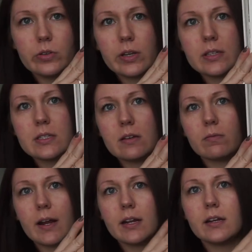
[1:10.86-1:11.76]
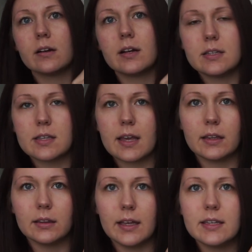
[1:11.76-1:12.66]
You can see right here is a
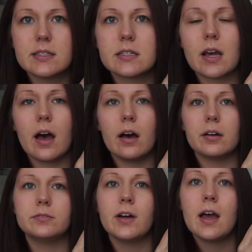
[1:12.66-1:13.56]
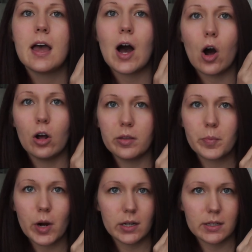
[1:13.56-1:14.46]
list of all the
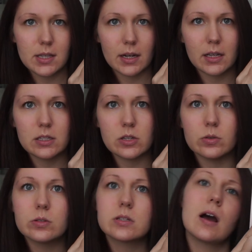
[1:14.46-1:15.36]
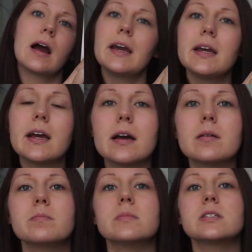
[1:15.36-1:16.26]
products that he's used. I
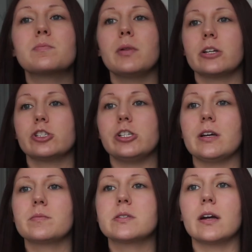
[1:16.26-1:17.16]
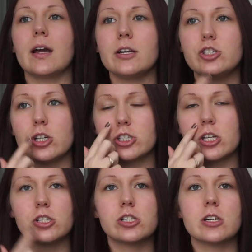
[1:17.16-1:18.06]
am splotchy, I'm sorry. I just
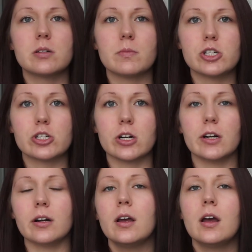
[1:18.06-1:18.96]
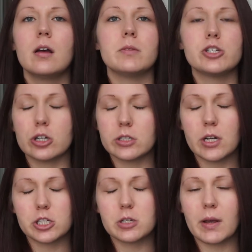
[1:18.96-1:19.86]
changed into my shirt. My shirt
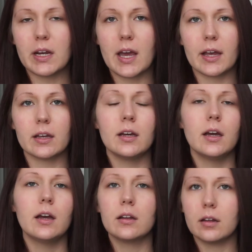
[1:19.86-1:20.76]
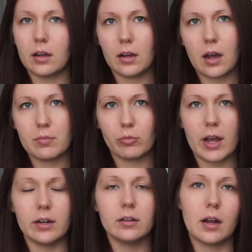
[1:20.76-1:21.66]
touched my neck. I'm
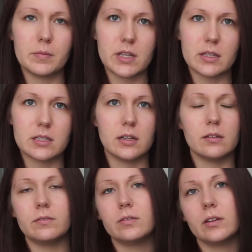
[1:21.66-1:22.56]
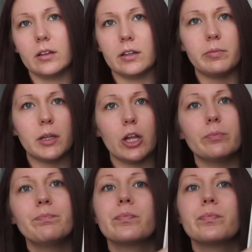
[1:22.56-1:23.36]
red, I'm sensitive, leave me alone.